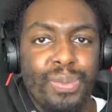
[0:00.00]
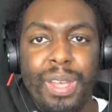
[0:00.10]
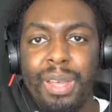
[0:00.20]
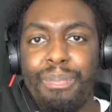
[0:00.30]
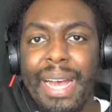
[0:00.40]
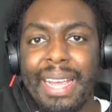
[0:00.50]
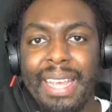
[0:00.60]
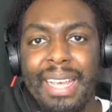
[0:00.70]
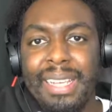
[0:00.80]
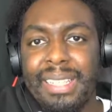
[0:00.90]
spinning back
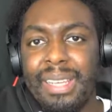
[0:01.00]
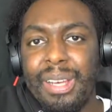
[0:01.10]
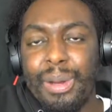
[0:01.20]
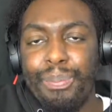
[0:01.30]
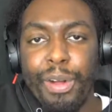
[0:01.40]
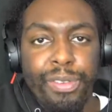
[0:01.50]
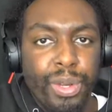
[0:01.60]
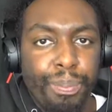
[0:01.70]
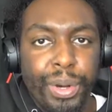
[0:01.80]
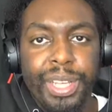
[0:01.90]
kicks, both to
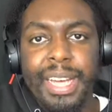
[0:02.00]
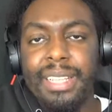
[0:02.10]
the body